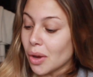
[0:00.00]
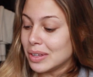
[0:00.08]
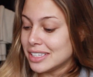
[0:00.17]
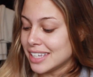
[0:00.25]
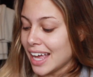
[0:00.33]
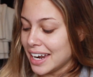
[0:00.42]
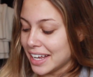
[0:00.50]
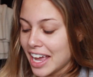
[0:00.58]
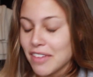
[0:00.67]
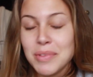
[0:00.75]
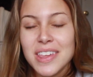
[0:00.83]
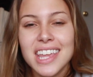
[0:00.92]
So instead, it
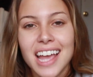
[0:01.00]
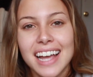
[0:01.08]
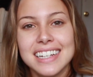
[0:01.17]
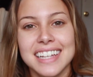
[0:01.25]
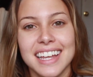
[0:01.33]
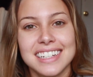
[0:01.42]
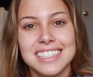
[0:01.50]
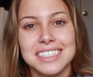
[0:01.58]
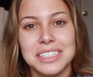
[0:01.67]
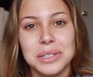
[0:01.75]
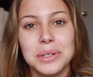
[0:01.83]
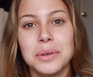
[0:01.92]
gave me the idea to
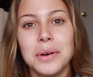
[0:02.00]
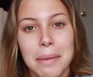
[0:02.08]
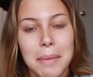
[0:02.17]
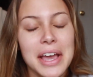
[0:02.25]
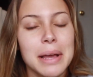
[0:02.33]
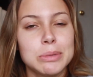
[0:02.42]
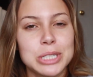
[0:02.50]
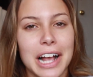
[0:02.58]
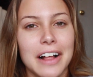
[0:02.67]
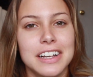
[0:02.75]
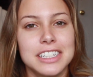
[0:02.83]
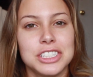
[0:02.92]
do a makeup
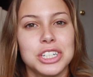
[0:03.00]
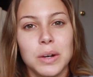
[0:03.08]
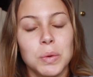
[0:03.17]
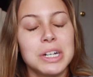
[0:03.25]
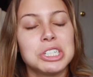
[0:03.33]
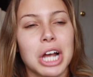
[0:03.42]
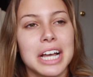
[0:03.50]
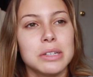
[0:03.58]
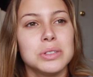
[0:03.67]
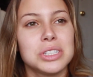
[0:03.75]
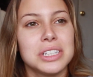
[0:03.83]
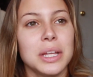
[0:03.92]
challenge in which I
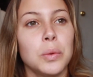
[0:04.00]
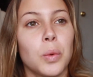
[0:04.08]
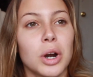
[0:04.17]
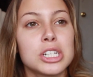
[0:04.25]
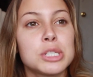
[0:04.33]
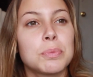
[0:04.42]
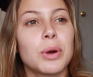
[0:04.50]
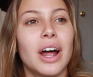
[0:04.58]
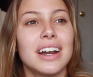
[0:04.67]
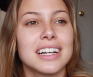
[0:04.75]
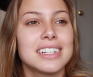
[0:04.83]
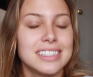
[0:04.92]
use the worst
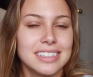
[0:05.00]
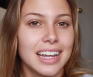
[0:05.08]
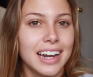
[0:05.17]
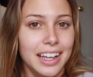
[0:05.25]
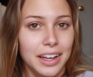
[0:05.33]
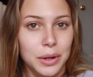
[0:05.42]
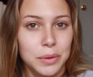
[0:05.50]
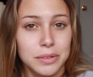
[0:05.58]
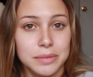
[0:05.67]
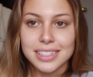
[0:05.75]
products that I own.